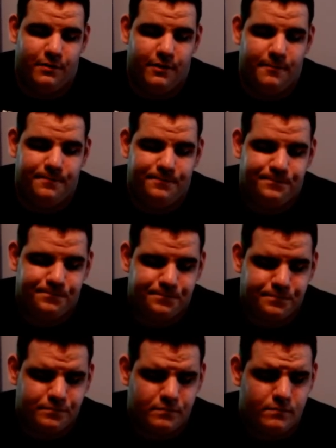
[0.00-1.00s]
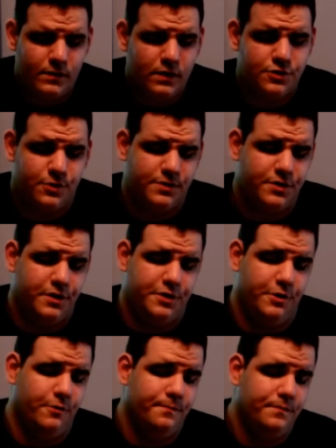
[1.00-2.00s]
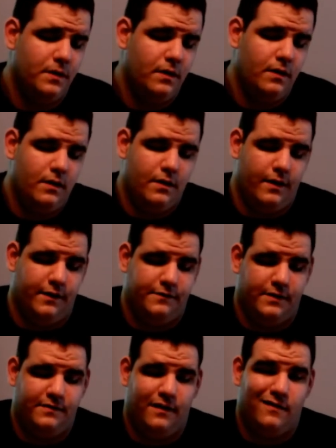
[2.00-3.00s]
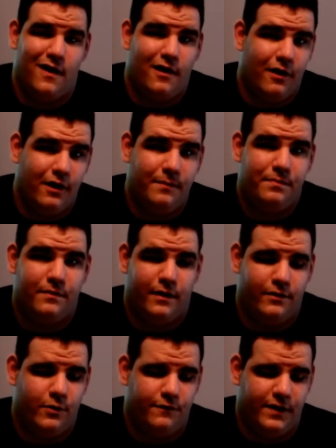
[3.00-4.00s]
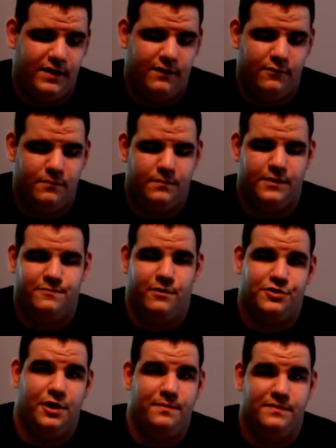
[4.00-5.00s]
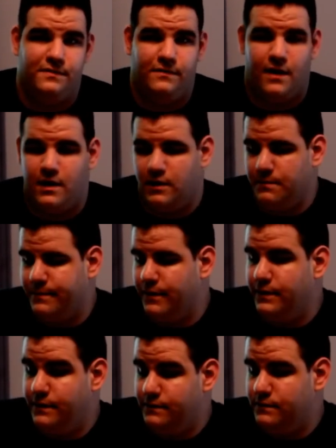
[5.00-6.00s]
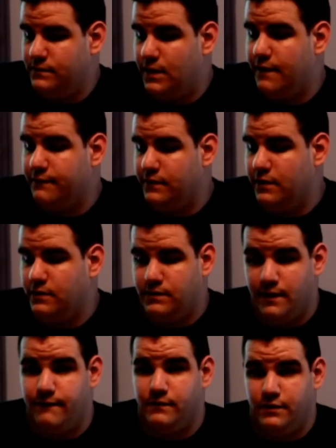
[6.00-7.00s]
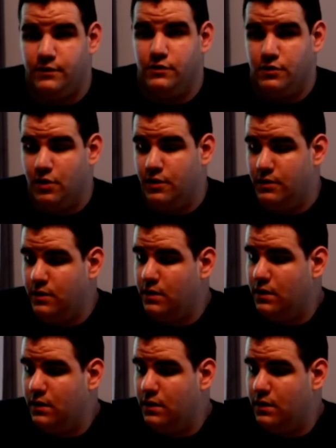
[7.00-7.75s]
But so he's good at 2. Like I said, he's getting a lot of hype. I don't know if I'd give him as much hype as he's getting, but he's definitely a good card.